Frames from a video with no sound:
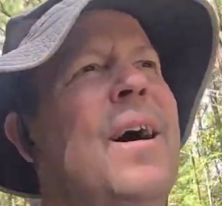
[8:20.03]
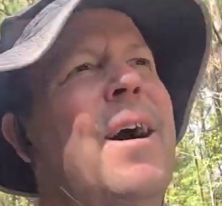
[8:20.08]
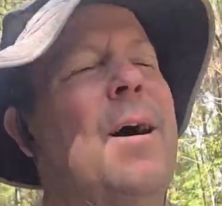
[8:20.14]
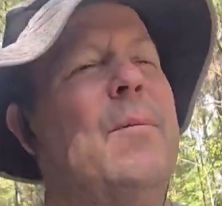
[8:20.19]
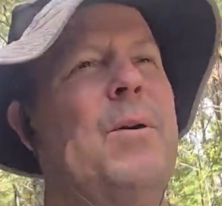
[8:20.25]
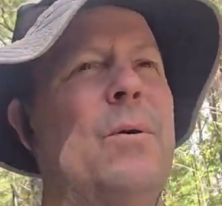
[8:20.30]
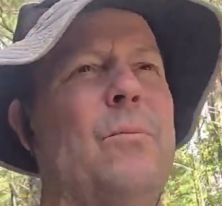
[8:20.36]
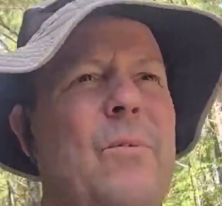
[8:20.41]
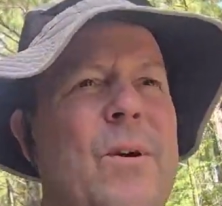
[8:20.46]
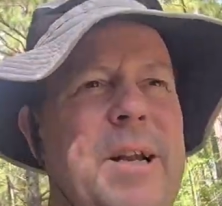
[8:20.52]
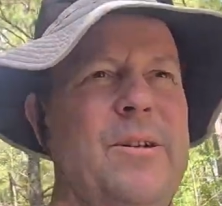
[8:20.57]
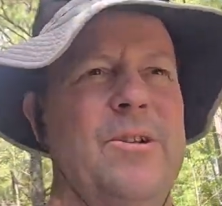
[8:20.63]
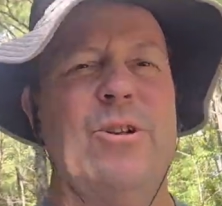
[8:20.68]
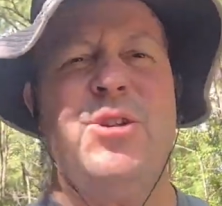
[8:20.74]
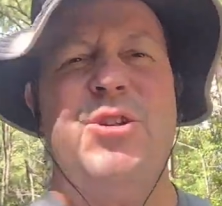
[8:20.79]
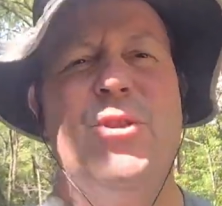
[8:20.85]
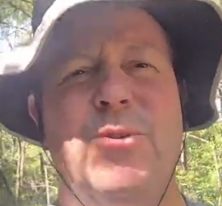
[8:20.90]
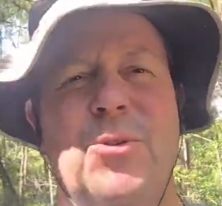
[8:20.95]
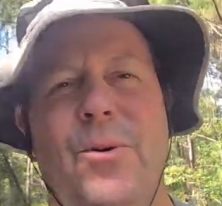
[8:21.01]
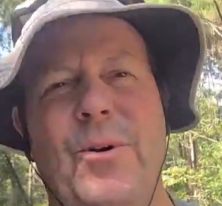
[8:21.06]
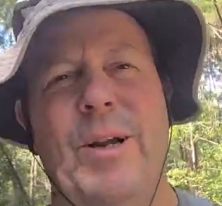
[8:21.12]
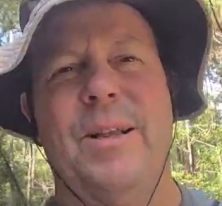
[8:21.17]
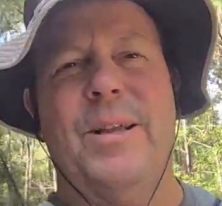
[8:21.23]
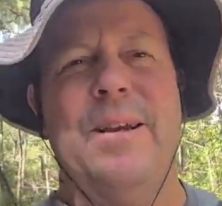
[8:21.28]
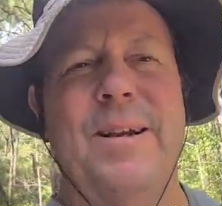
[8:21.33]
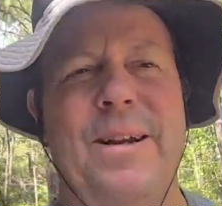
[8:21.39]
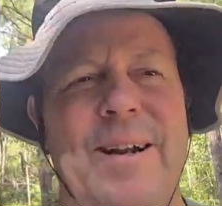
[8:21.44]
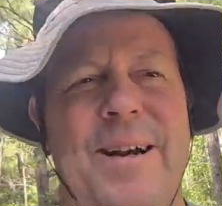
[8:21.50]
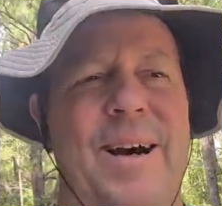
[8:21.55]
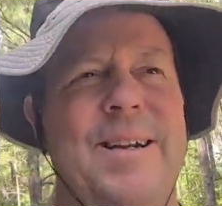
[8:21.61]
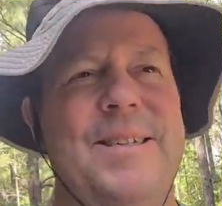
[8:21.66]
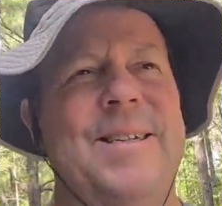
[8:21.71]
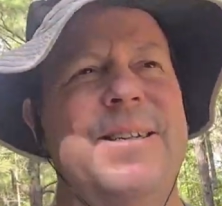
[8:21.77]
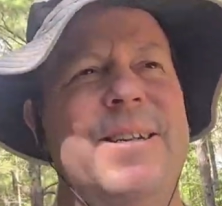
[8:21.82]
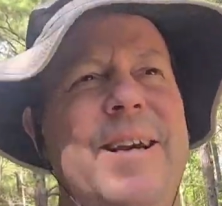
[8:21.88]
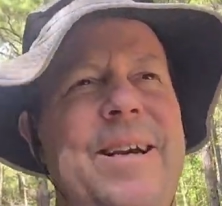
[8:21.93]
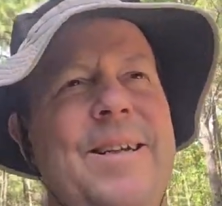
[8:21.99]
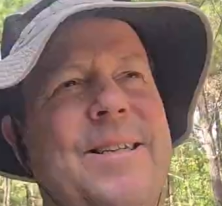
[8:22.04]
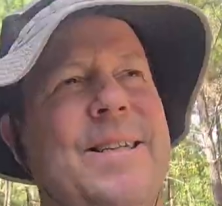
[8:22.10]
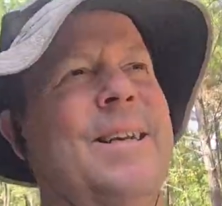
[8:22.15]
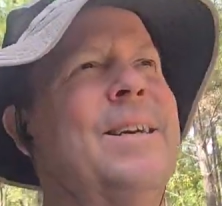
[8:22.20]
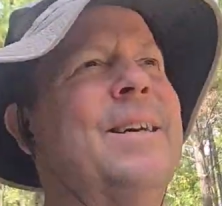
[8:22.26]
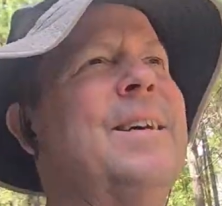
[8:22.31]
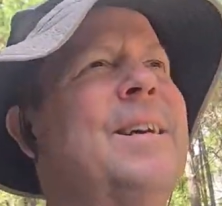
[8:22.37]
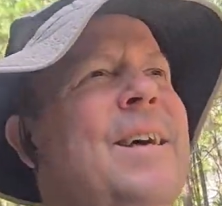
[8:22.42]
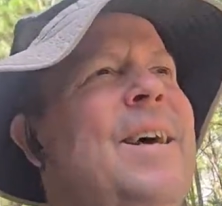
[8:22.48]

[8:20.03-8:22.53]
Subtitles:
I mean, he destroyed the United States.